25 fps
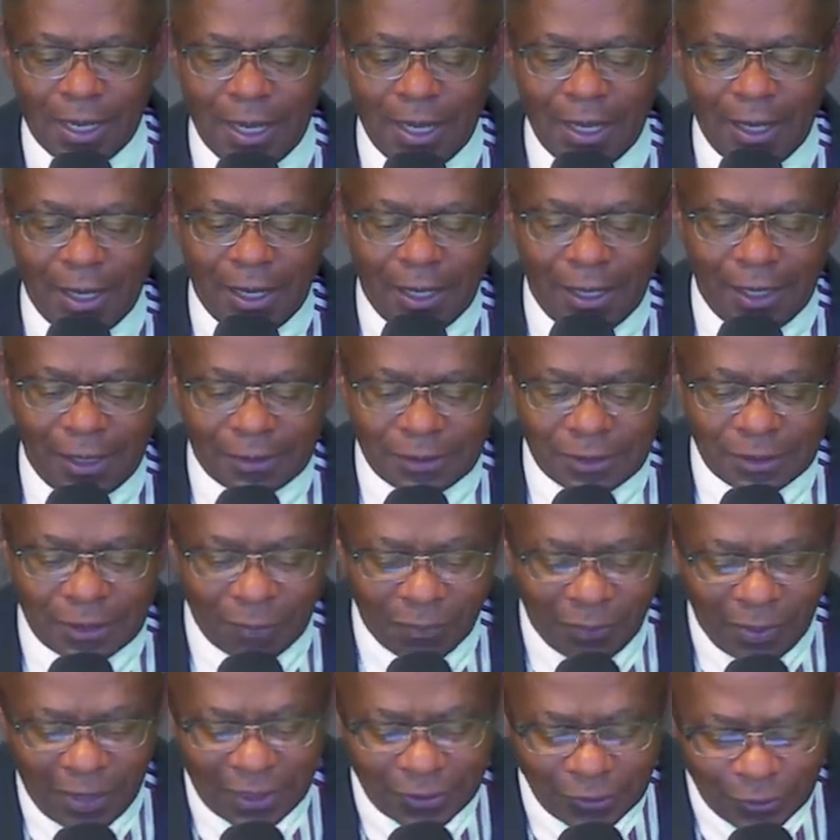it's the
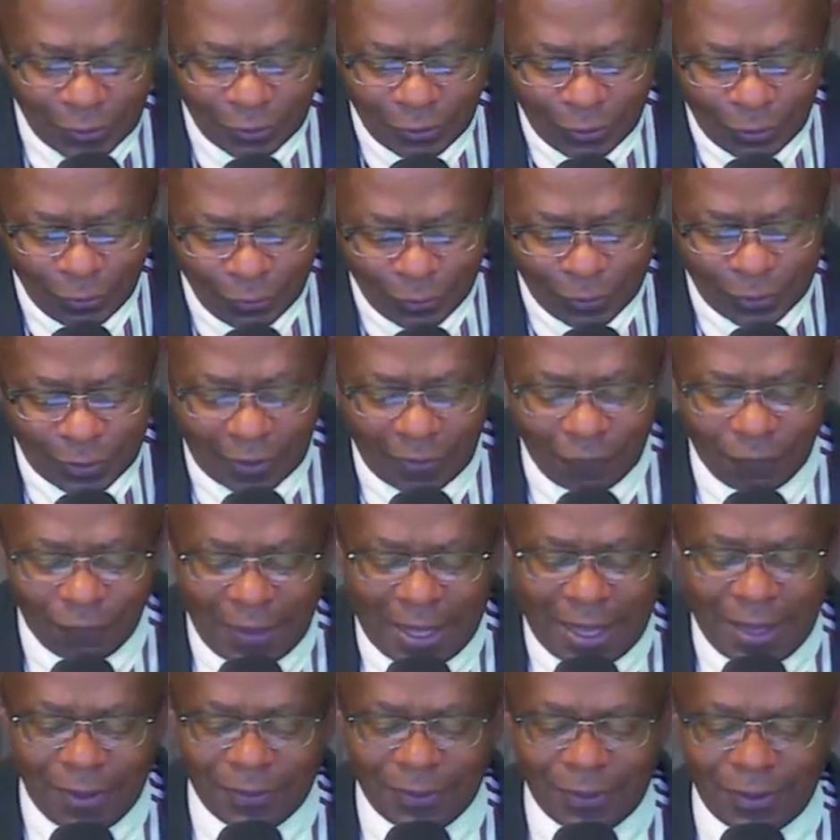best use of
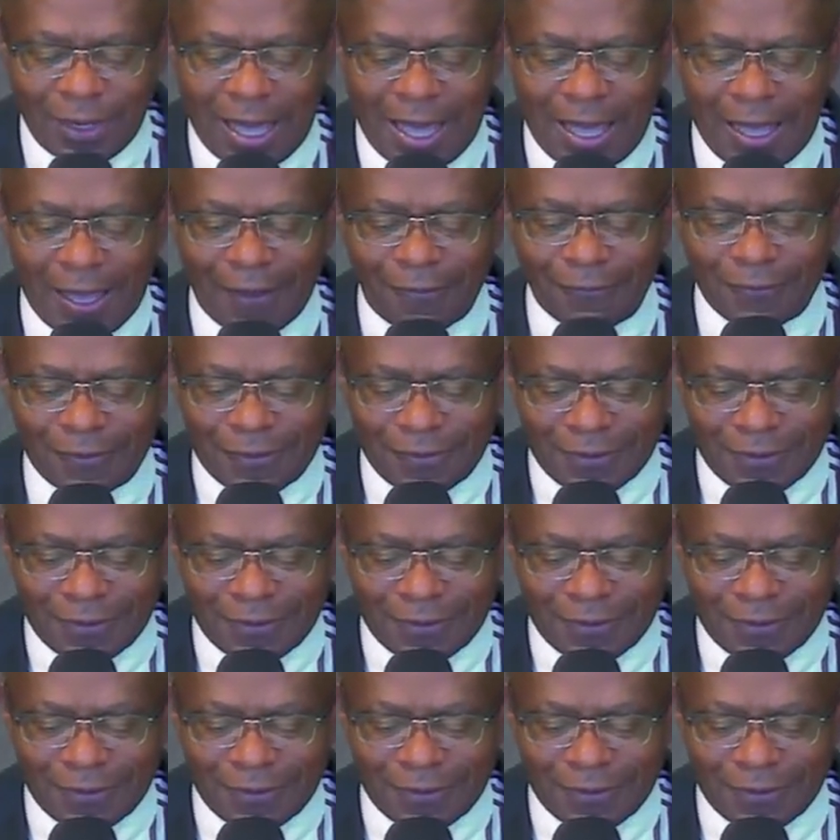our lives. The,